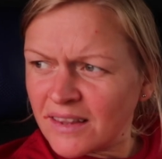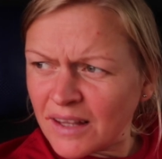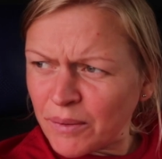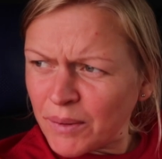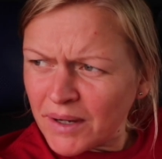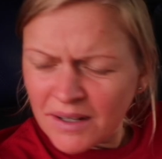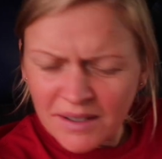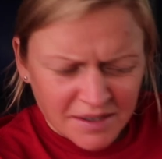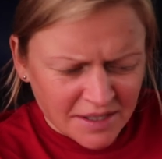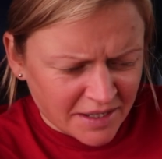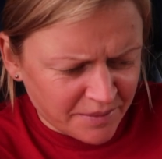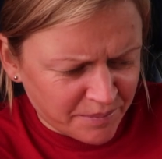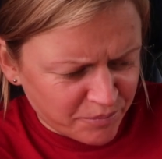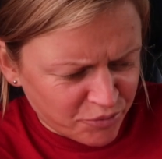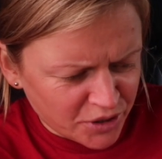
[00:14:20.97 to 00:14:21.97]
They were,
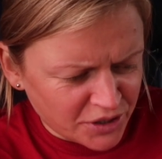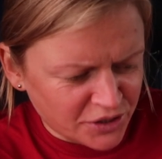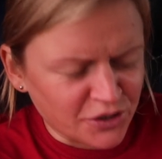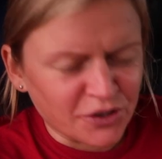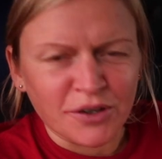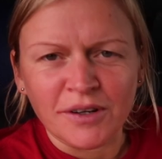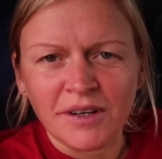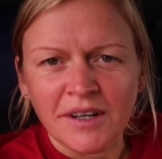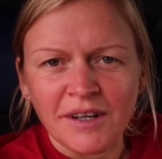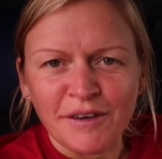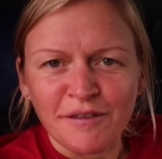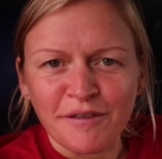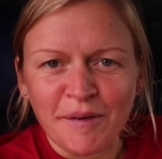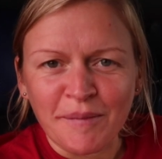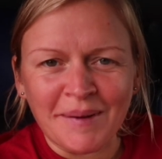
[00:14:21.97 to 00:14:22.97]
they're pretty sore
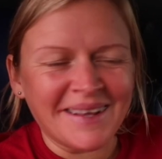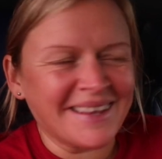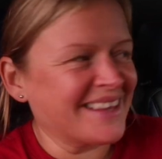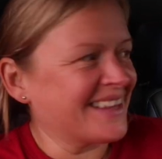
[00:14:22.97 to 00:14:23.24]
from